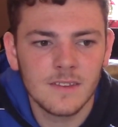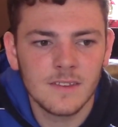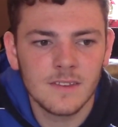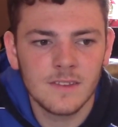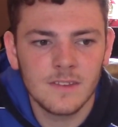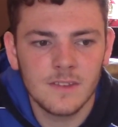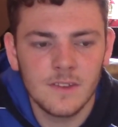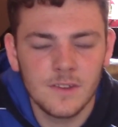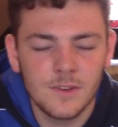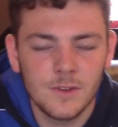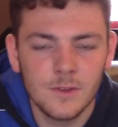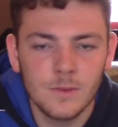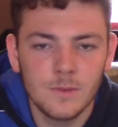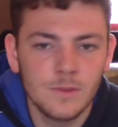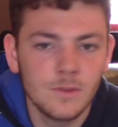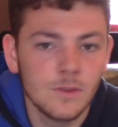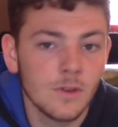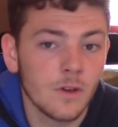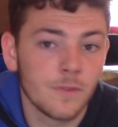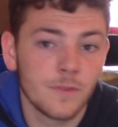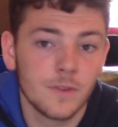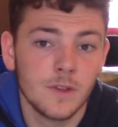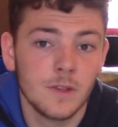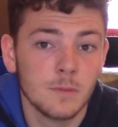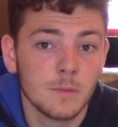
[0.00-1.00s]
they're doing
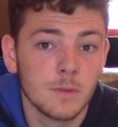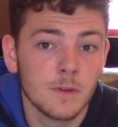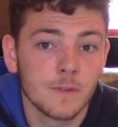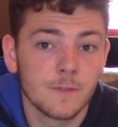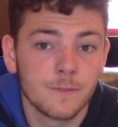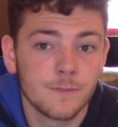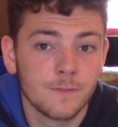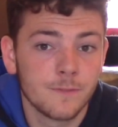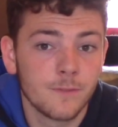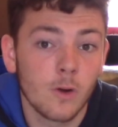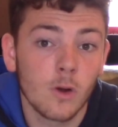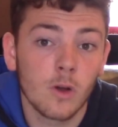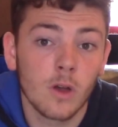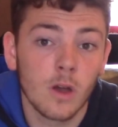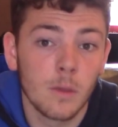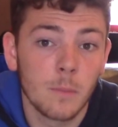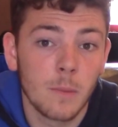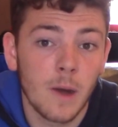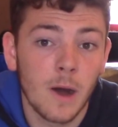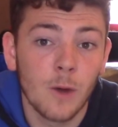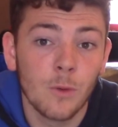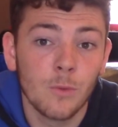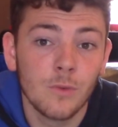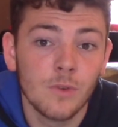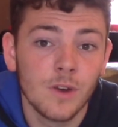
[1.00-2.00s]
nothing but fuck
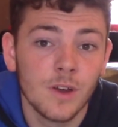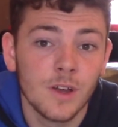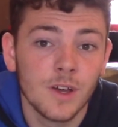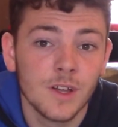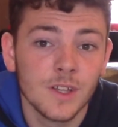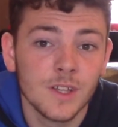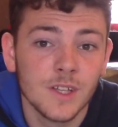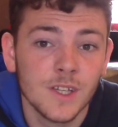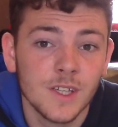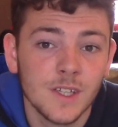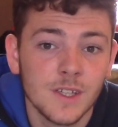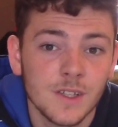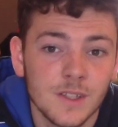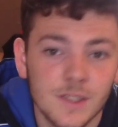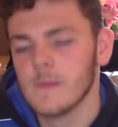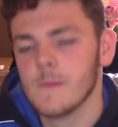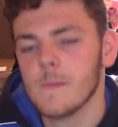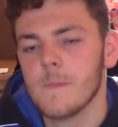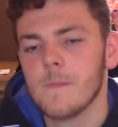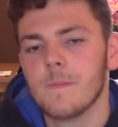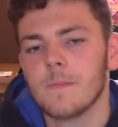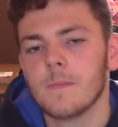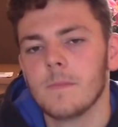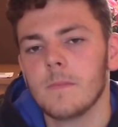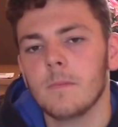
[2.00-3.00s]
about really.
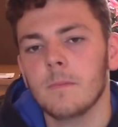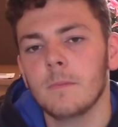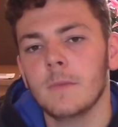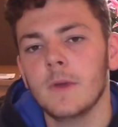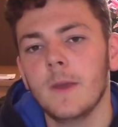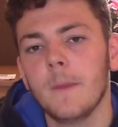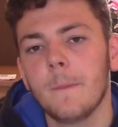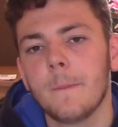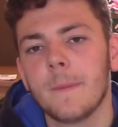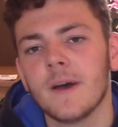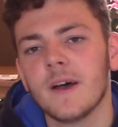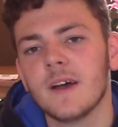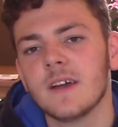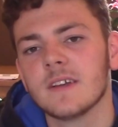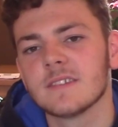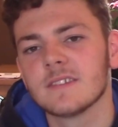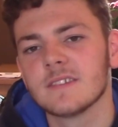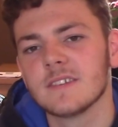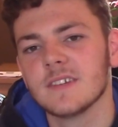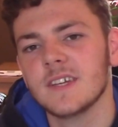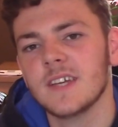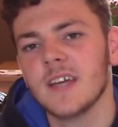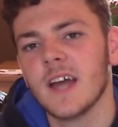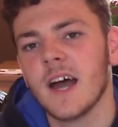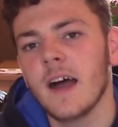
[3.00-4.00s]
Me
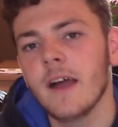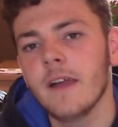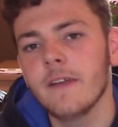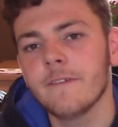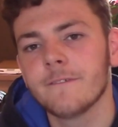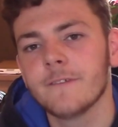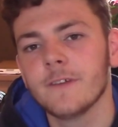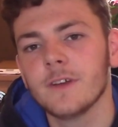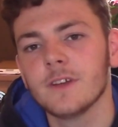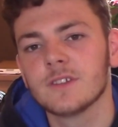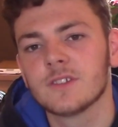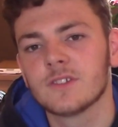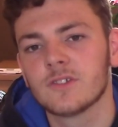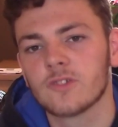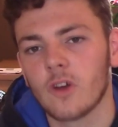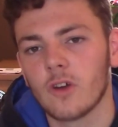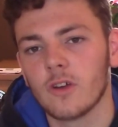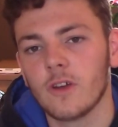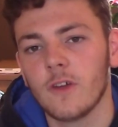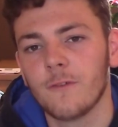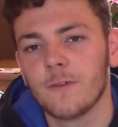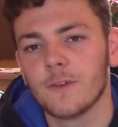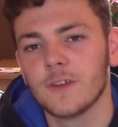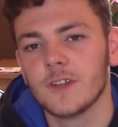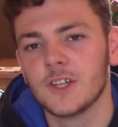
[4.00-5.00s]
personally, I feel
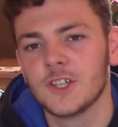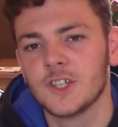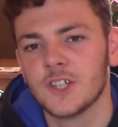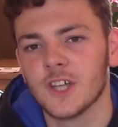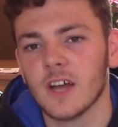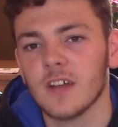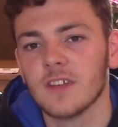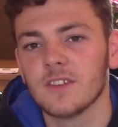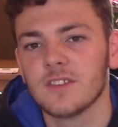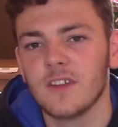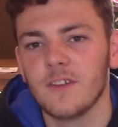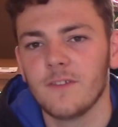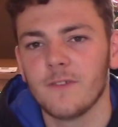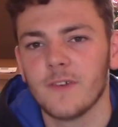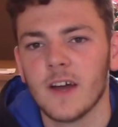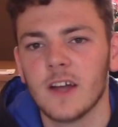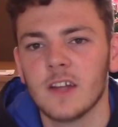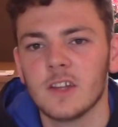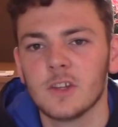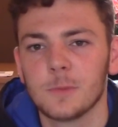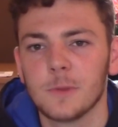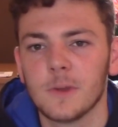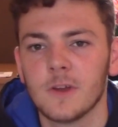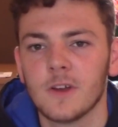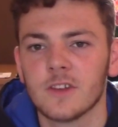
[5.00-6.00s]
sorry for the Chelsea
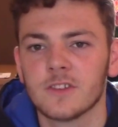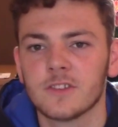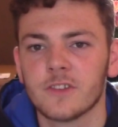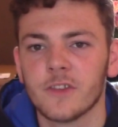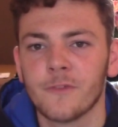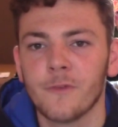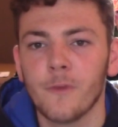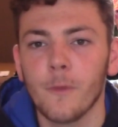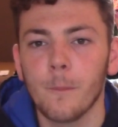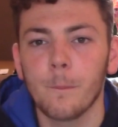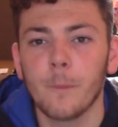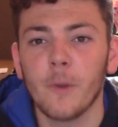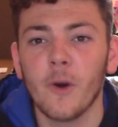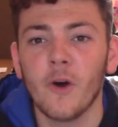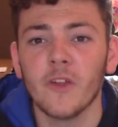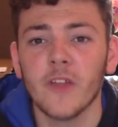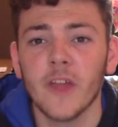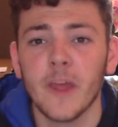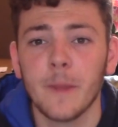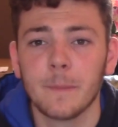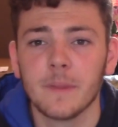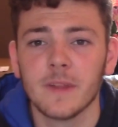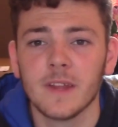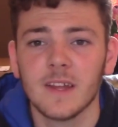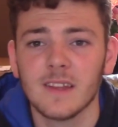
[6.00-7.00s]
fans because the football
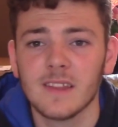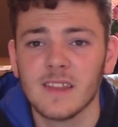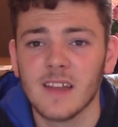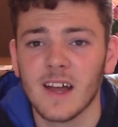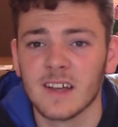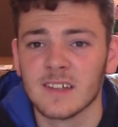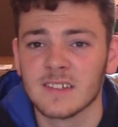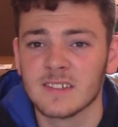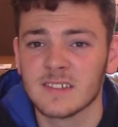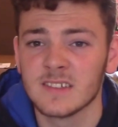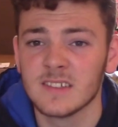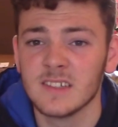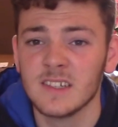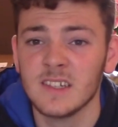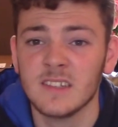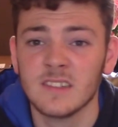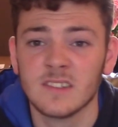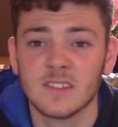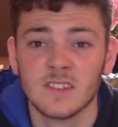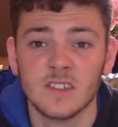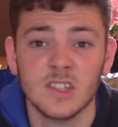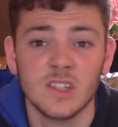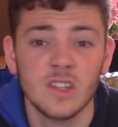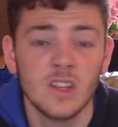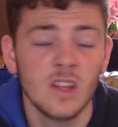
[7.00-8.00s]
they played last
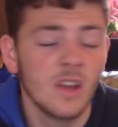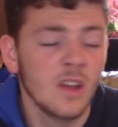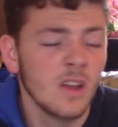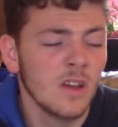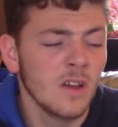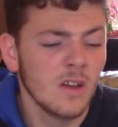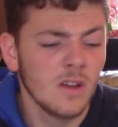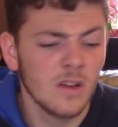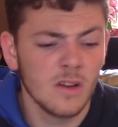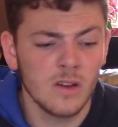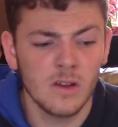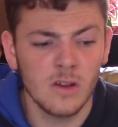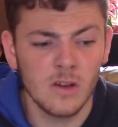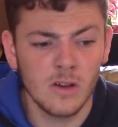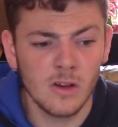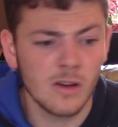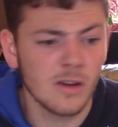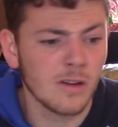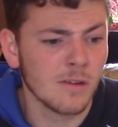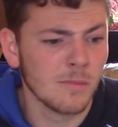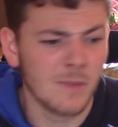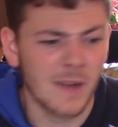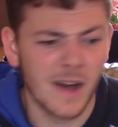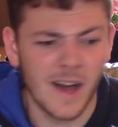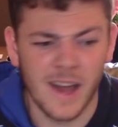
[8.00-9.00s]
season,
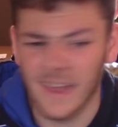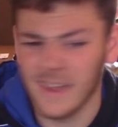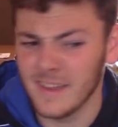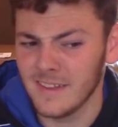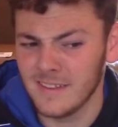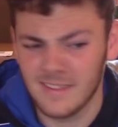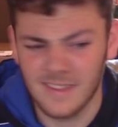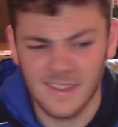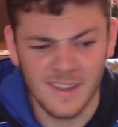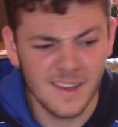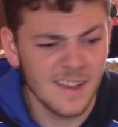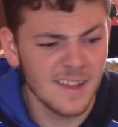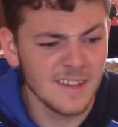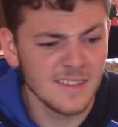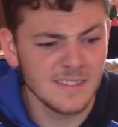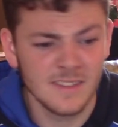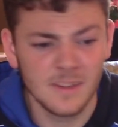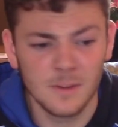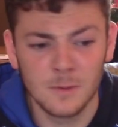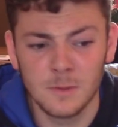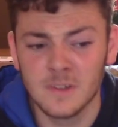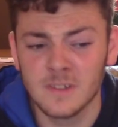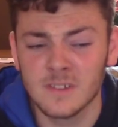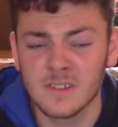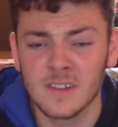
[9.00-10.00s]
oh my days,
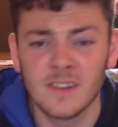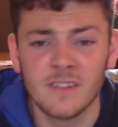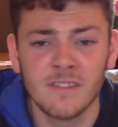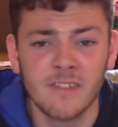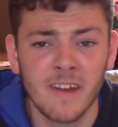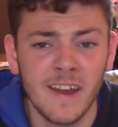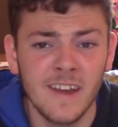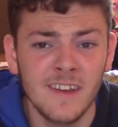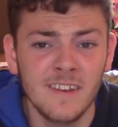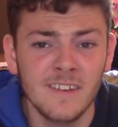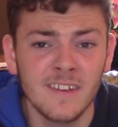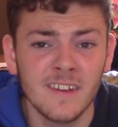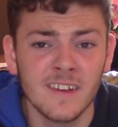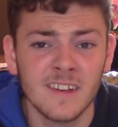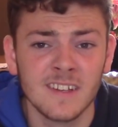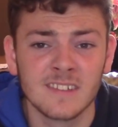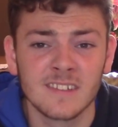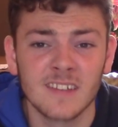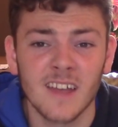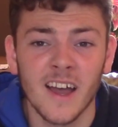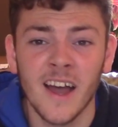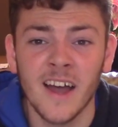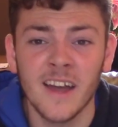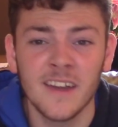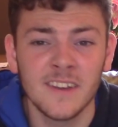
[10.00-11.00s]
it was horrendous.
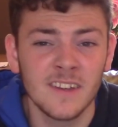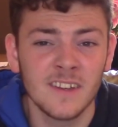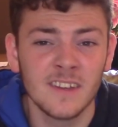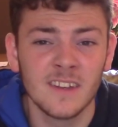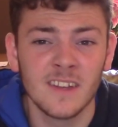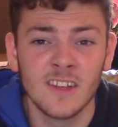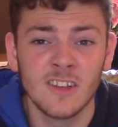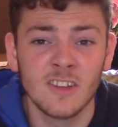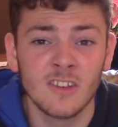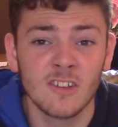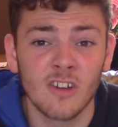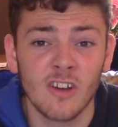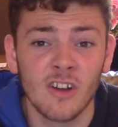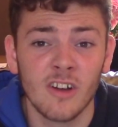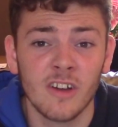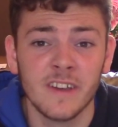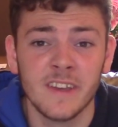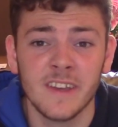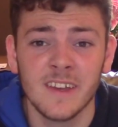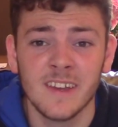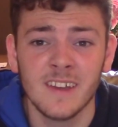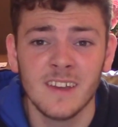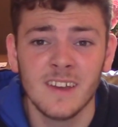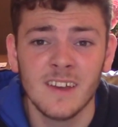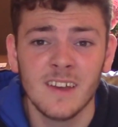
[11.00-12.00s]
I didn't enjoy
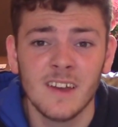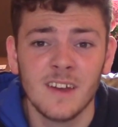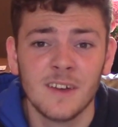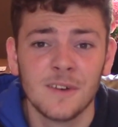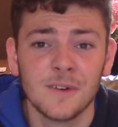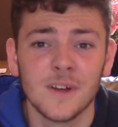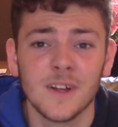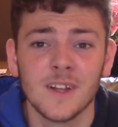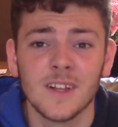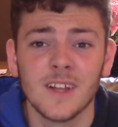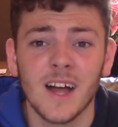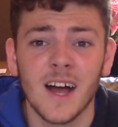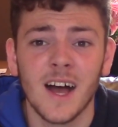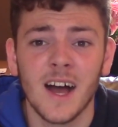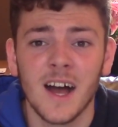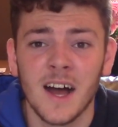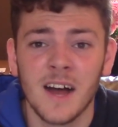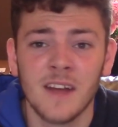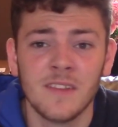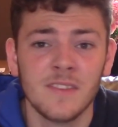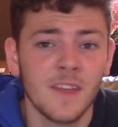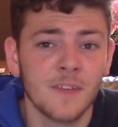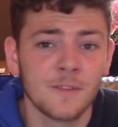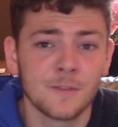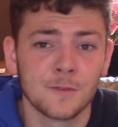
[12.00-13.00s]
it. Well,
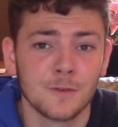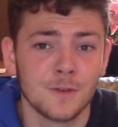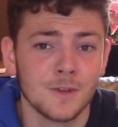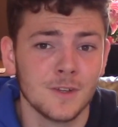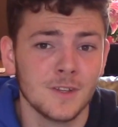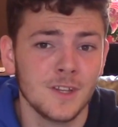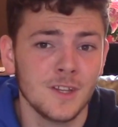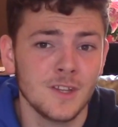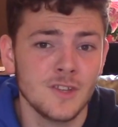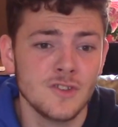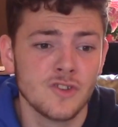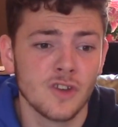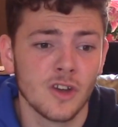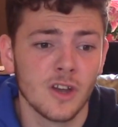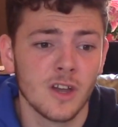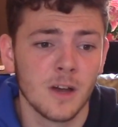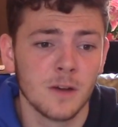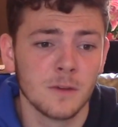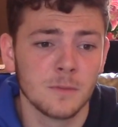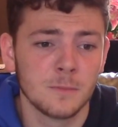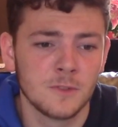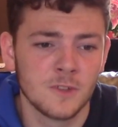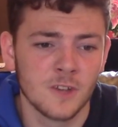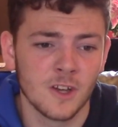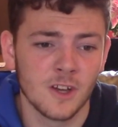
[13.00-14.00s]
I never really enjoy
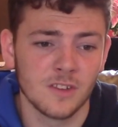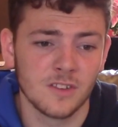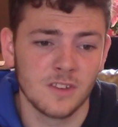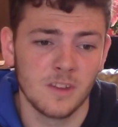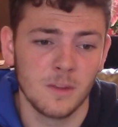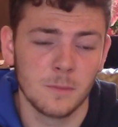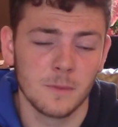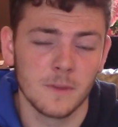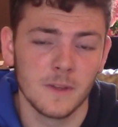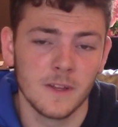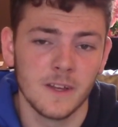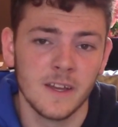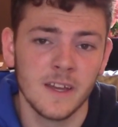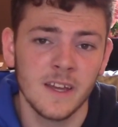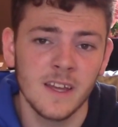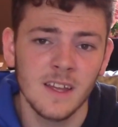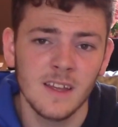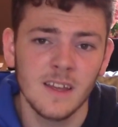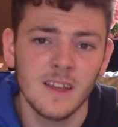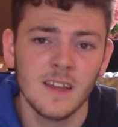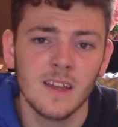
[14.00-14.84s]
how Chelsea play,